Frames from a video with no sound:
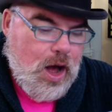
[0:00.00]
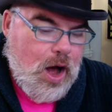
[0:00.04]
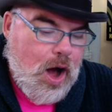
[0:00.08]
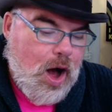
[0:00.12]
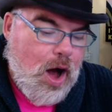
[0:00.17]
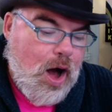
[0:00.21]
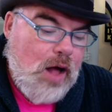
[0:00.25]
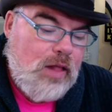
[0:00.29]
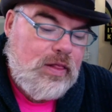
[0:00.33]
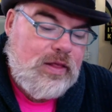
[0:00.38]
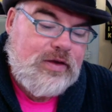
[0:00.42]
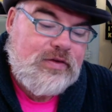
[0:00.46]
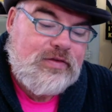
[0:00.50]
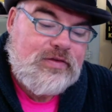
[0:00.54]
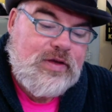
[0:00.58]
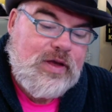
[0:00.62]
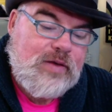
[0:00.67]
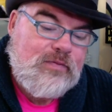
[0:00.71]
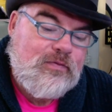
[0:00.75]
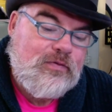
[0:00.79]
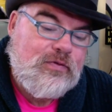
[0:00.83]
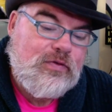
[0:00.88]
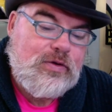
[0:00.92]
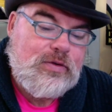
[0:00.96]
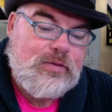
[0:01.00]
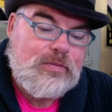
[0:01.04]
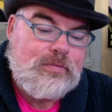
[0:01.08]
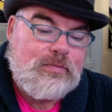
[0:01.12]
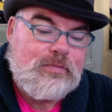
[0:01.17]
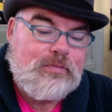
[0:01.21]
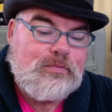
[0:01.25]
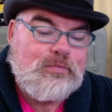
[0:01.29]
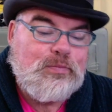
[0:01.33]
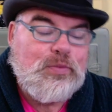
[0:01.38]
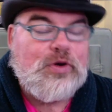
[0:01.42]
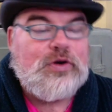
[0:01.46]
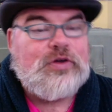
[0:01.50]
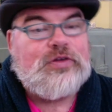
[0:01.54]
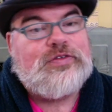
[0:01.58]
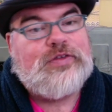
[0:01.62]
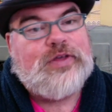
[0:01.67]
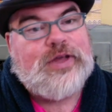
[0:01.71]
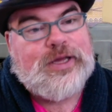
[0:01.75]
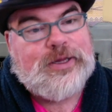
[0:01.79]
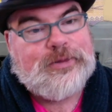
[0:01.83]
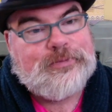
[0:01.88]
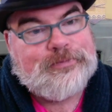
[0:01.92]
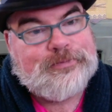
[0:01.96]
All except for
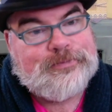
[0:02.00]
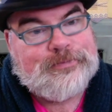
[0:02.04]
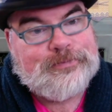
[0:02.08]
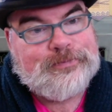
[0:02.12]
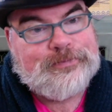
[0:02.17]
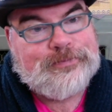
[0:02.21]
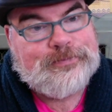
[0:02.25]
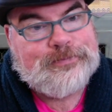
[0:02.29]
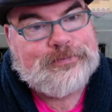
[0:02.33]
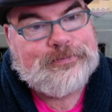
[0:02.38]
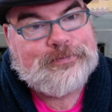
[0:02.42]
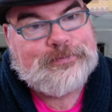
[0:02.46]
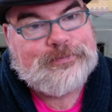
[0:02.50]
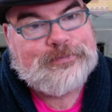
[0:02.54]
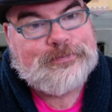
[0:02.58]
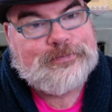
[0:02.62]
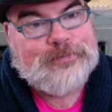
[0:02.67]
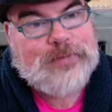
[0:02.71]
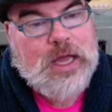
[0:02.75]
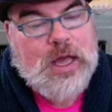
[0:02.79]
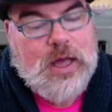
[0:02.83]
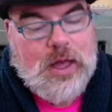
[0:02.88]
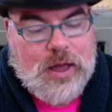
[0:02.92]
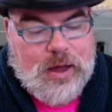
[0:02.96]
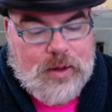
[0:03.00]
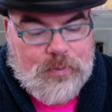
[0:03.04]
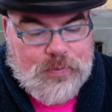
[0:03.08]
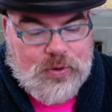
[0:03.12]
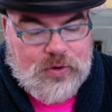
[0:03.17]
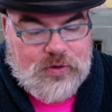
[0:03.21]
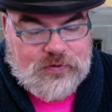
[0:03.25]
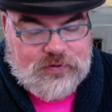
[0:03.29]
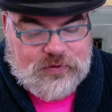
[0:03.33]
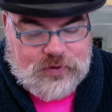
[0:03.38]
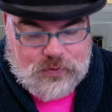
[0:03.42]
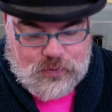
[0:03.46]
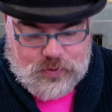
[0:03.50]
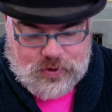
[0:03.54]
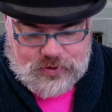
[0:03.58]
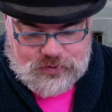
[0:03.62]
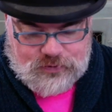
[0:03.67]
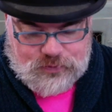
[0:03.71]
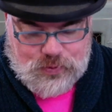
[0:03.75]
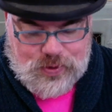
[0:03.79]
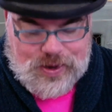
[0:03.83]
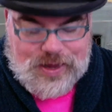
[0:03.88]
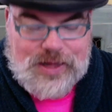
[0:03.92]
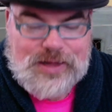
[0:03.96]
Percy. Percy
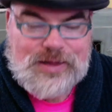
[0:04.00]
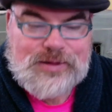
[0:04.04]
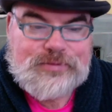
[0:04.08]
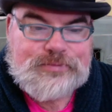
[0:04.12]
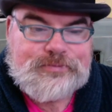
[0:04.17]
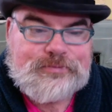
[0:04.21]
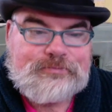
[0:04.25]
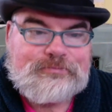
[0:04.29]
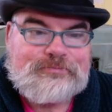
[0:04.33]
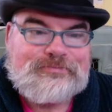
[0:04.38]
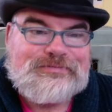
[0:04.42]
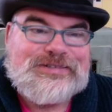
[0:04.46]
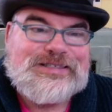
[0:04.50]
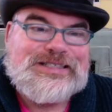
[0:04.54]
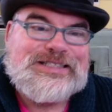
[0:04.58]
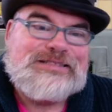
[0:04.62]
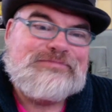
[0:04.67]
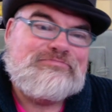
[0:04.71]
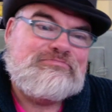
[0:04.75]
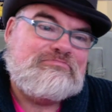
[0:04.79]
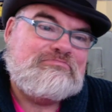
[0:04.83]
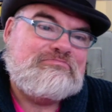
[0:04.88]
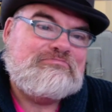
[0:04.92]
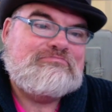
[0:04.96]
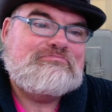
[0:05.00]
was, well, well,